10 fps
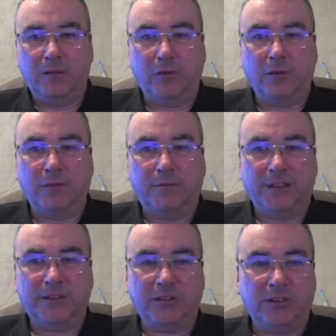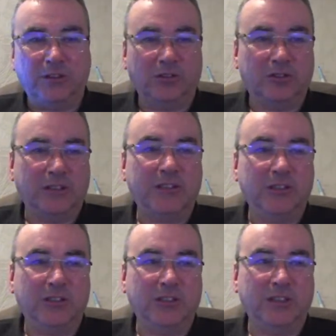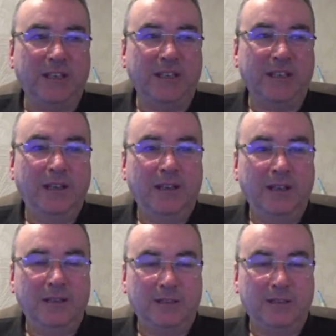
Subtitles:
fish and the successes you see, there's